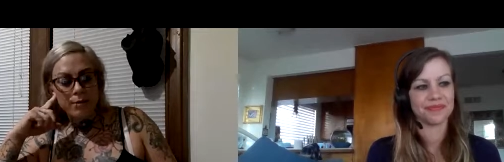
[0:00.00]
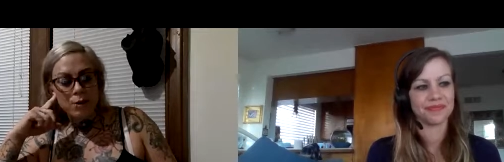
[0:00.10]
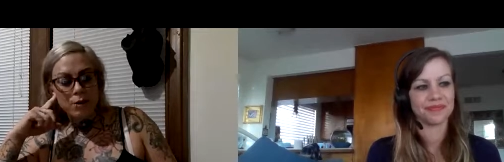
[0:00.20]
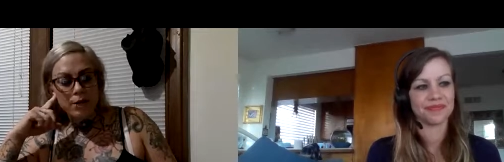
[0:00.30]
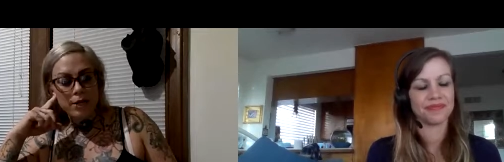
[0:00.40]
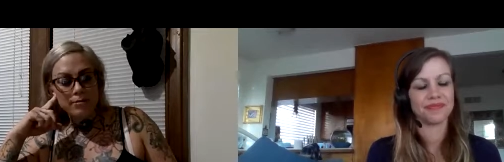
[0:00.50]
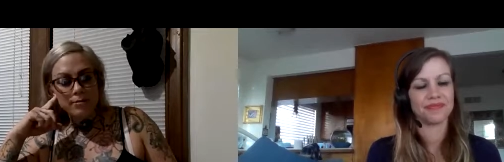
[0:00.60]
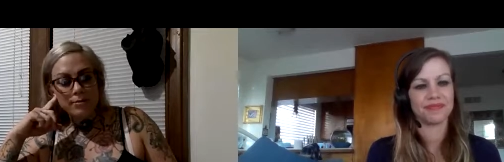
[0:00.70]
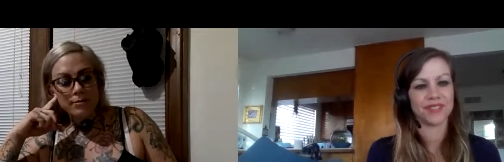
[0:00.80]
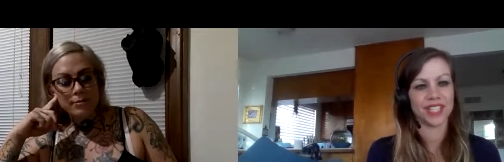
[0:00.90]
Speaker 1: a morning.
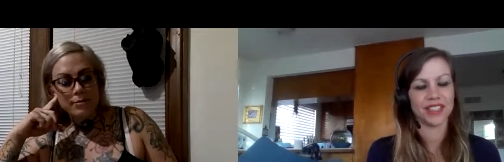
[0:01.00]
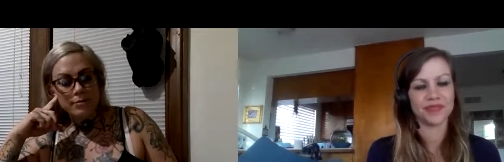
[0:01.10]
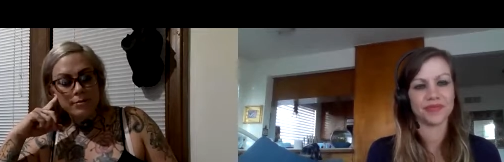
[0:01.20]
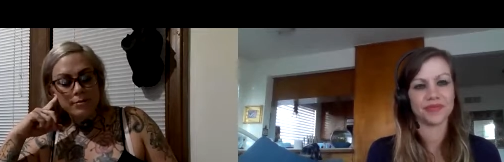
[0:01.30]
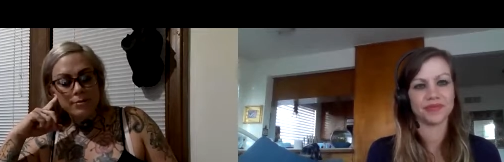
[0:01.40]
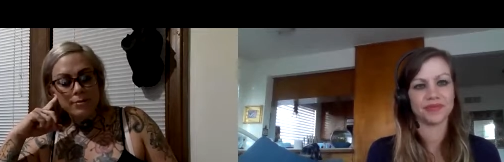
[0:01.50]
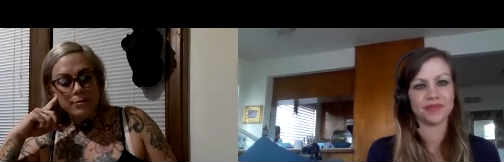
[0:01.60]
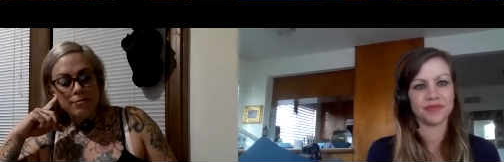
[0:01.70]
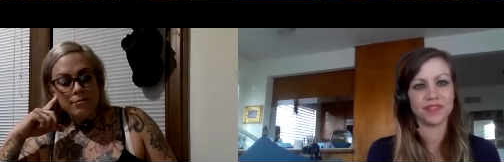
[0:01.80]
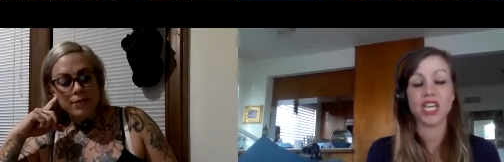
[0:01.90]
Yeah,
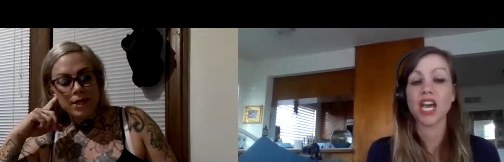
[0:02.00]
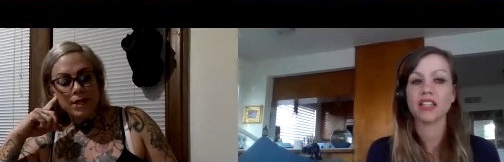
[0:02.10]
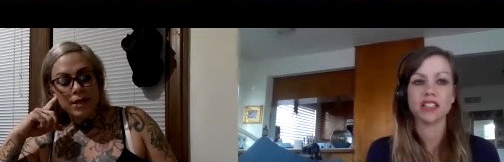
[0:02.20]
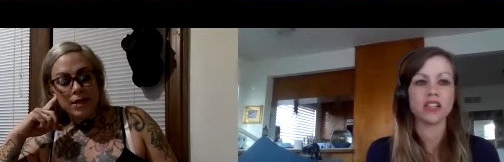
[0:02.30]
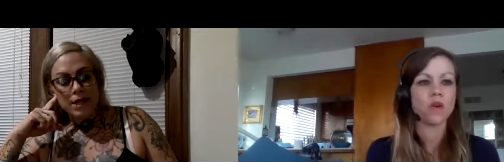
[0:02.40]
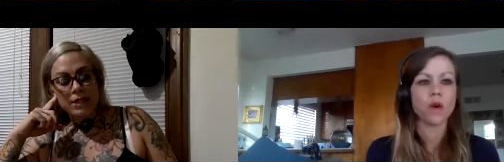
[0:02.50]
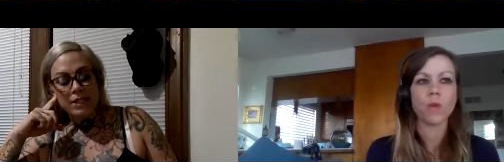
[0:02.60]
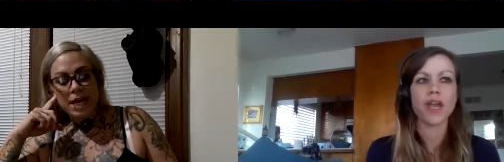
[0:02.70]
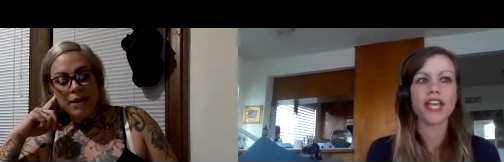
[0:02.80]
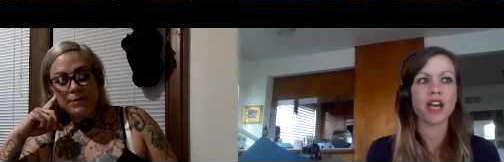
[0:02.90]
Speaker 2: yeah. And or the
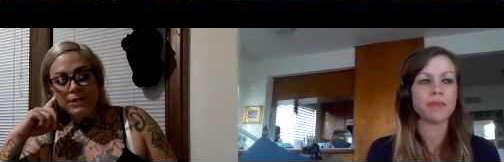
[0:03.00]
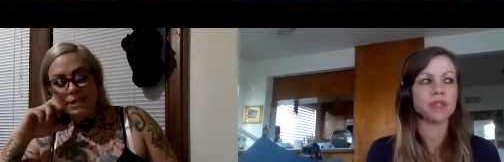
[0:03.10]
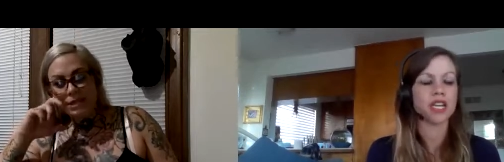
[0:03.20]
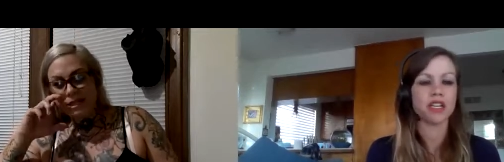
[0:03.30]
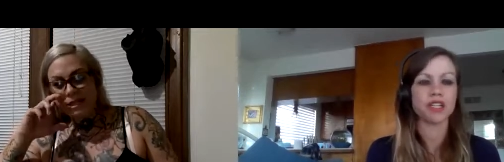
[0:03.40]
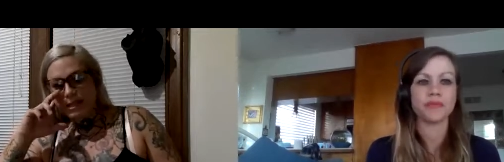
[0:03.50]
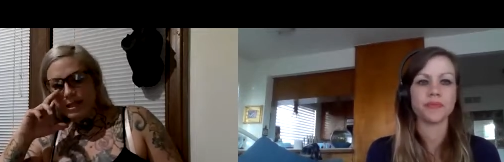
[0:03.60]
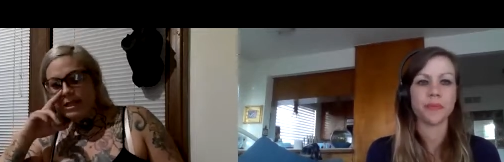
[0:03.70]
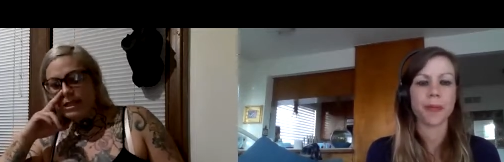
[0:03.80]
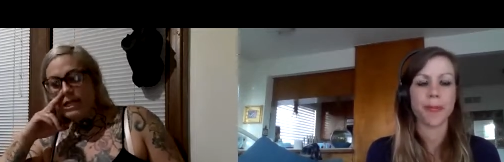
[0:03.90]
wake times, up. Yeah.
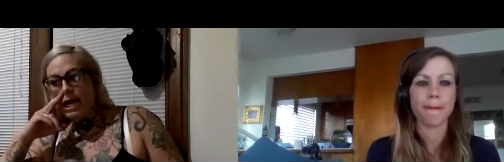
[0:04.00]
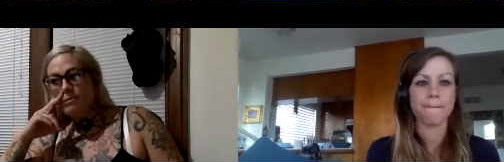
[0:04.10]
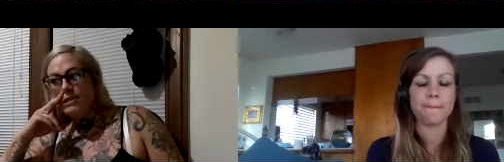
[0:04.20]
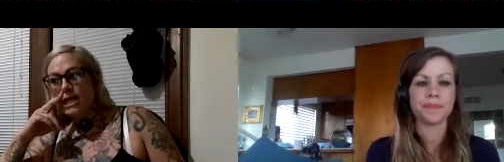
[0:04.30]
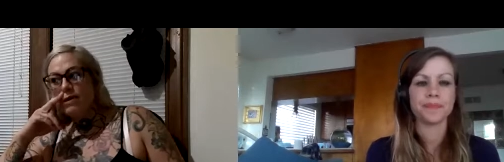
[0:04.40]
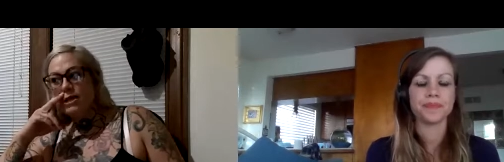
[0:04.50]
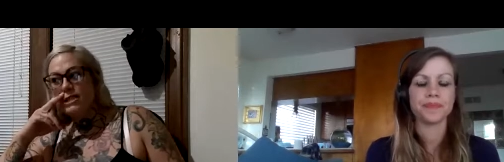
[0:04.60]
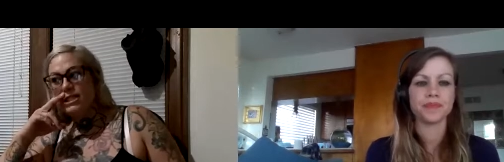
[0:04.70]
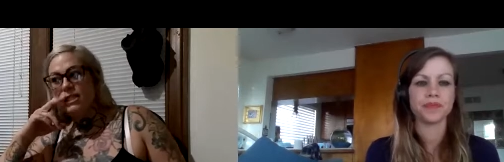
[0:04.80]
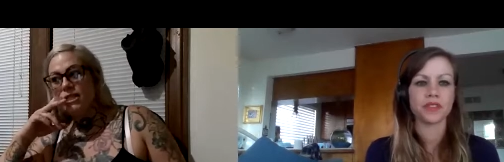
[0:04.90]
Speaker 1: The times that I
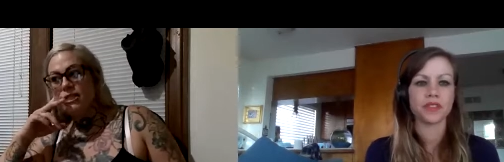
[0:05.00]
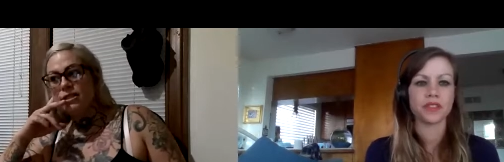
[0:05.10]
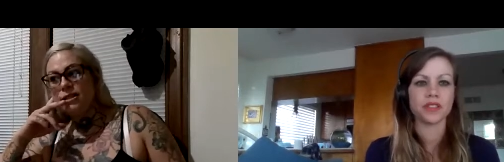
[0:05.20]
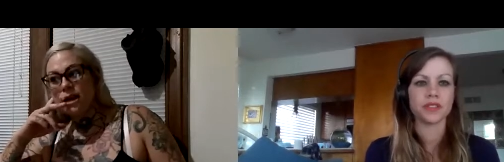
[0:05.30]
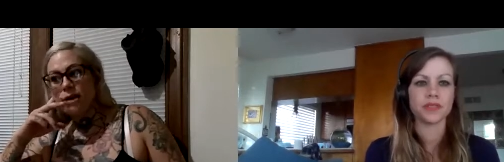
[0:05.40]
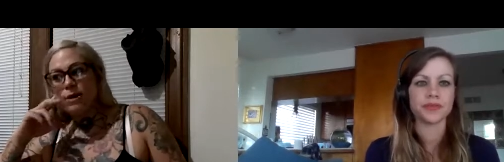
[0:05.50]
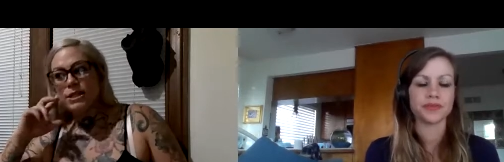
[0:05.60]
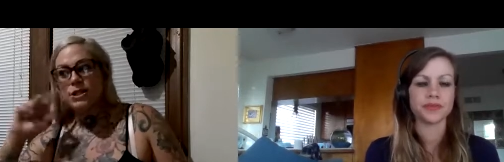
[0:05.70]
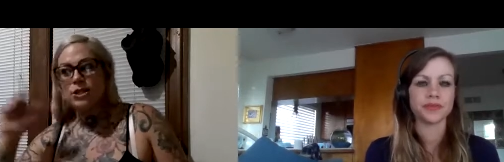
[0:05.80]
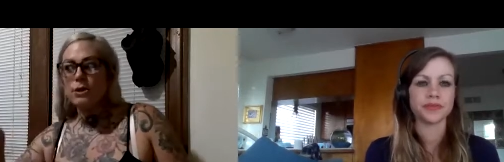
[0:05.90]
wasn't I
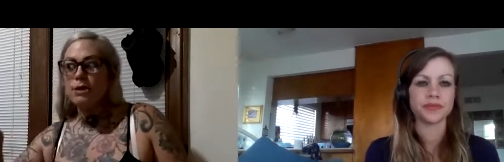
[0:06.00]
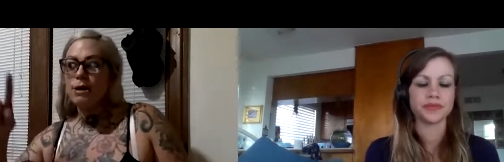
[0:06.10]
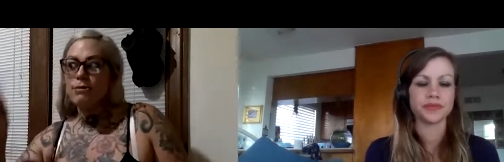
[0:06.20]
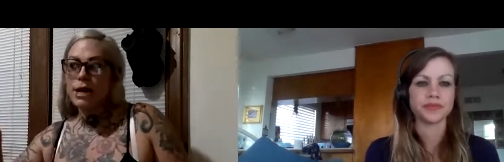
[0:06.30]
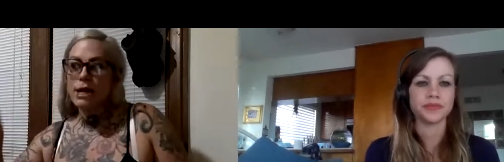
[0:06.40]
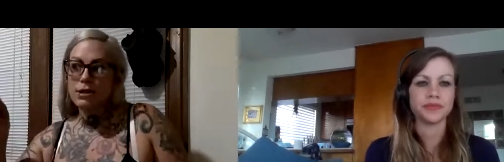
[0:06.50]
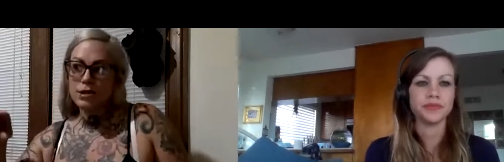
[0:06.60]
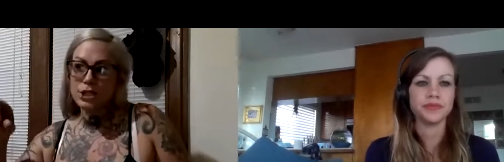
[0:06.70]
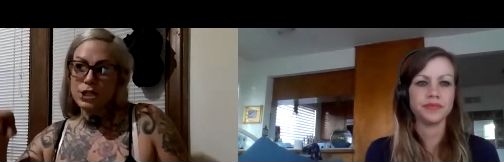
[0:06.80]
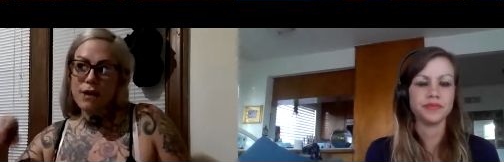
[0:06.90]
wasn't doing my regular
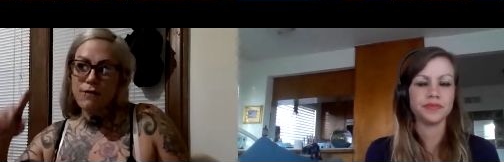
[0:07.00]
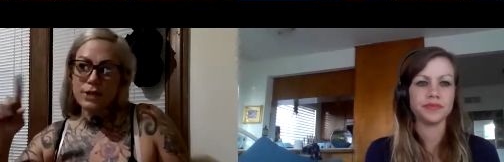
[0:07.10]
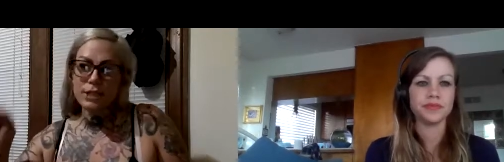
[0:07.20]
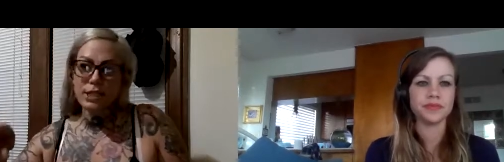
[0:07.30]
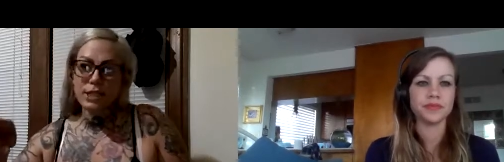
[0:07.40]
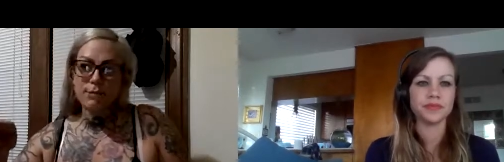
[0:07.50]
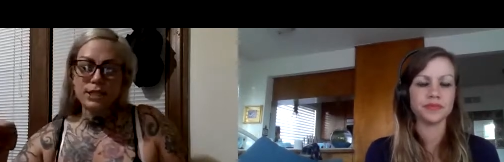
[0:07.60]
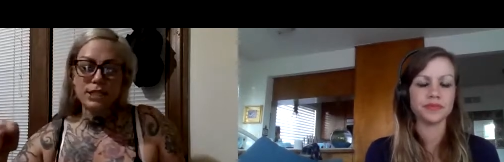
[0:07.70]
stuff, listening to my